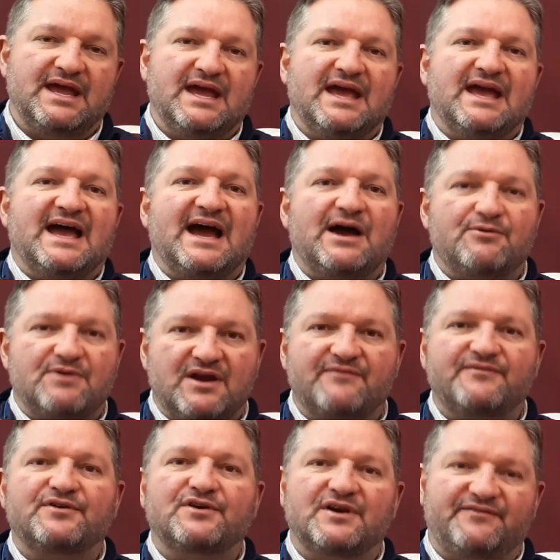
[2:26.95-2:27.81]

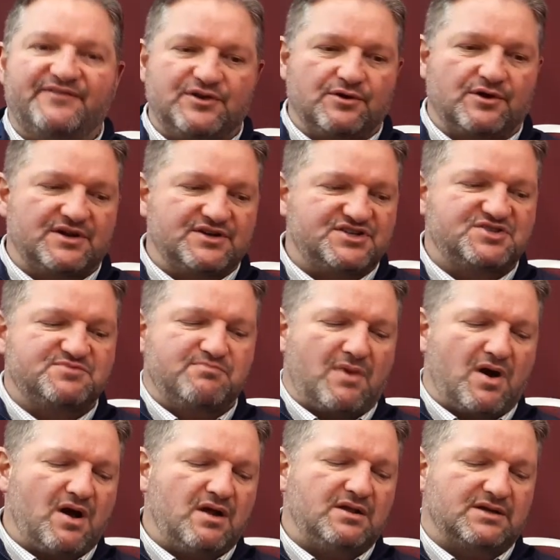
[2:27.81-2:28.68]
However, if you're a
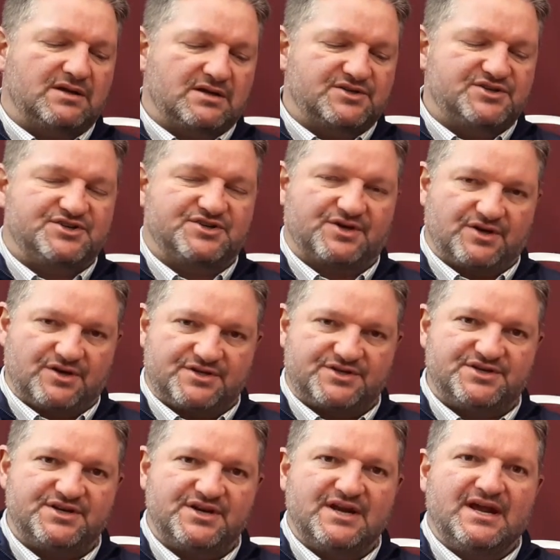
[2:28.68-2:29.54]
smaller
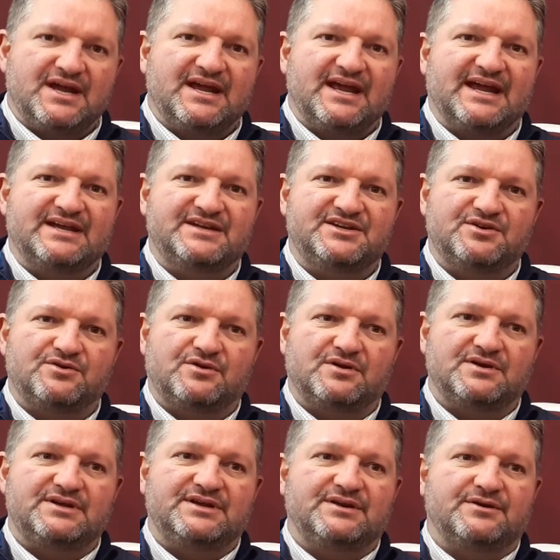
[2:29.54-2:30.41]
church and
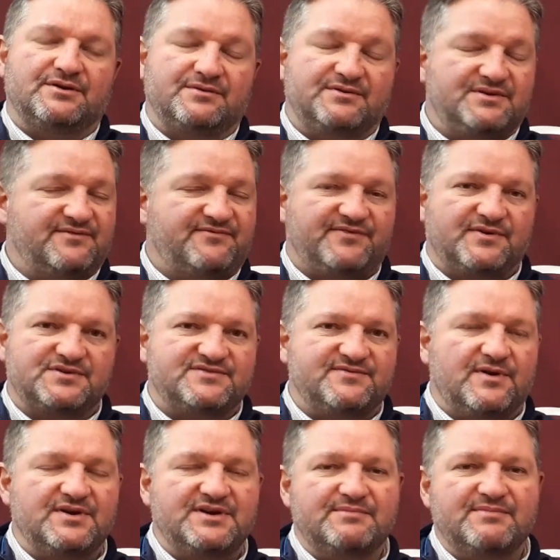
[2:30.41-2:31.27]
you first of
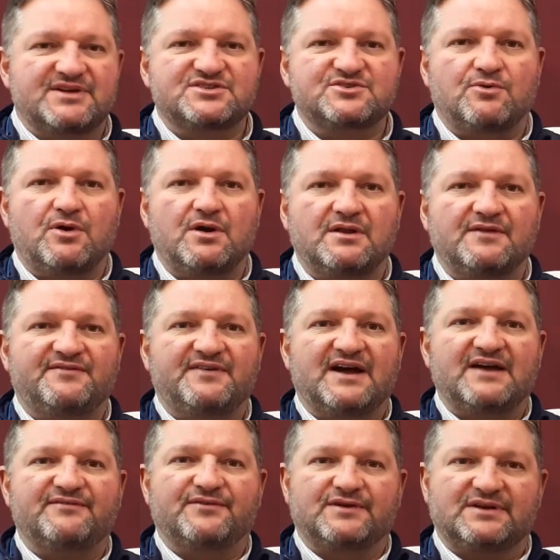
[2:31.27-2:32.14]
all, you must
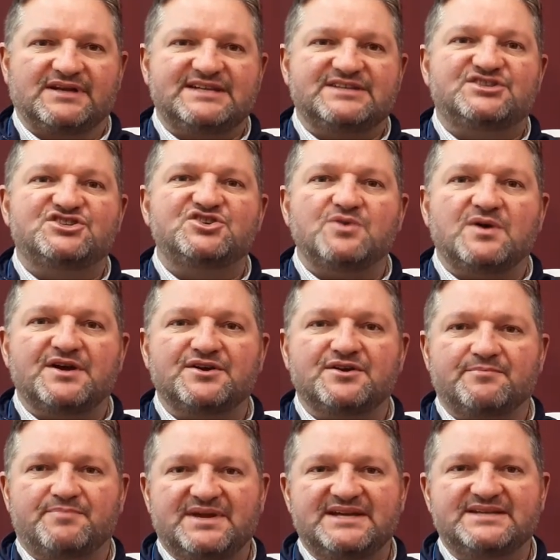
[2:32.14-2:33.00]
qualify for at least
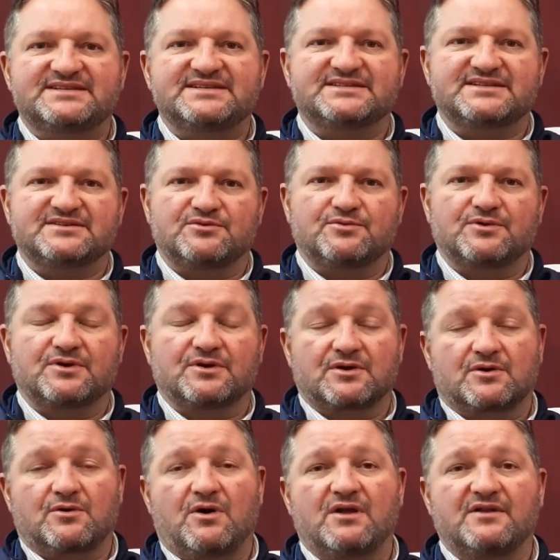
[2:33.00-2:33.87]
200 pieces in order
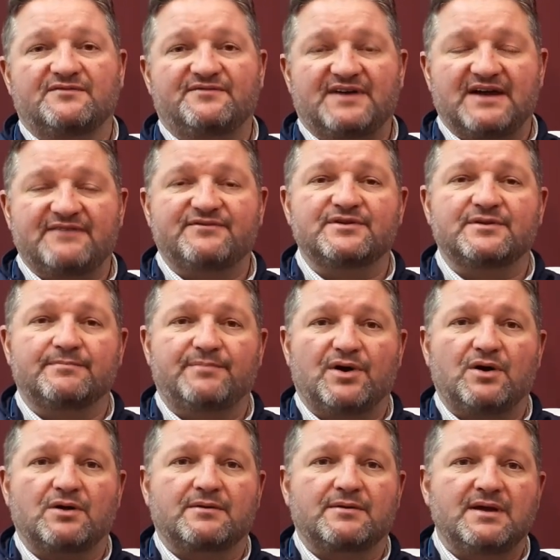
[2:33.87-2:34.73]
to qualify for the
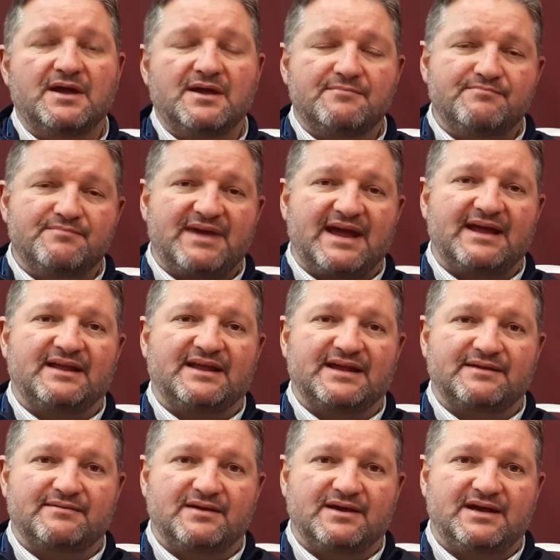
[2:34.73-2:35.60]
bulk
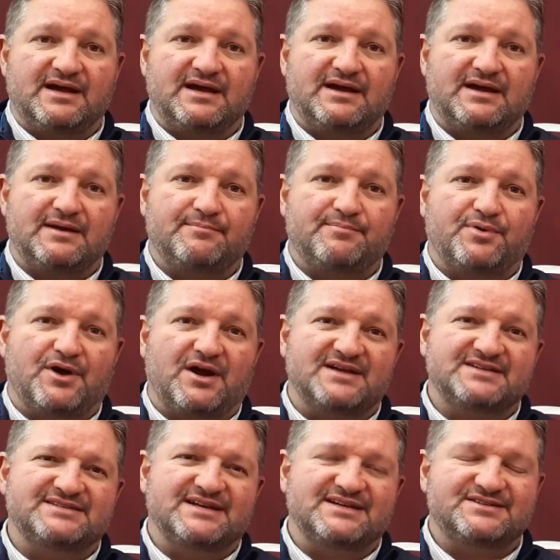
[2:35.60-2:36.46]
mailing
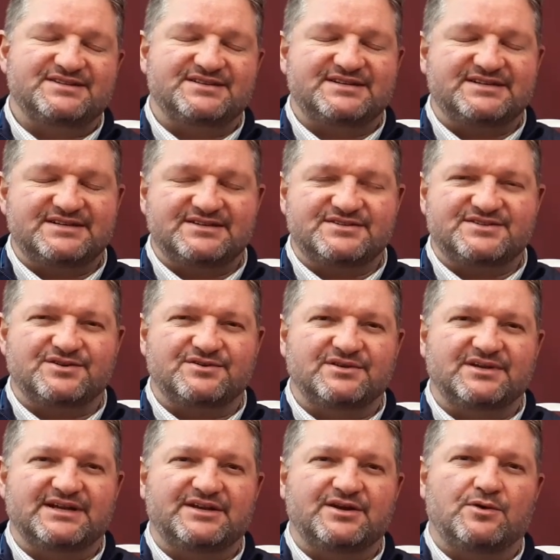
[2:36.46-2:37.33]
process. You
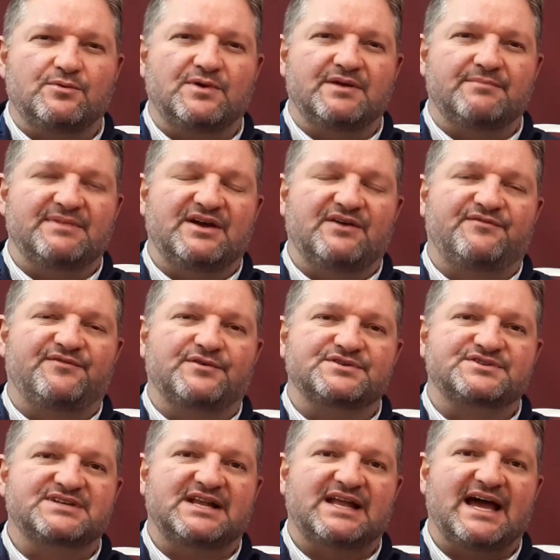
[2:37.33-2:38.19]
certainly don't want to mail
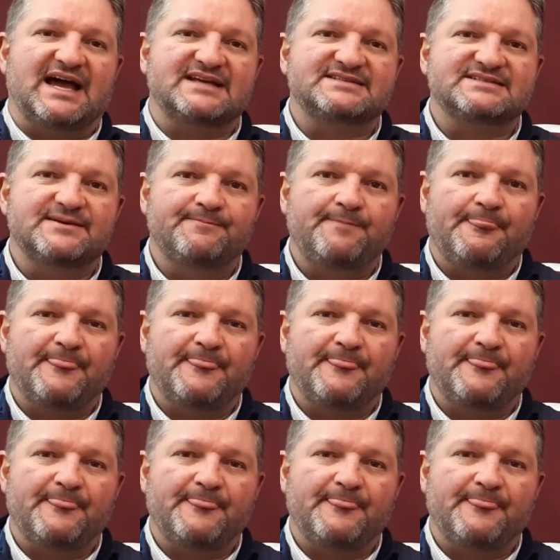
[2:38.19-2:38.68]
first class.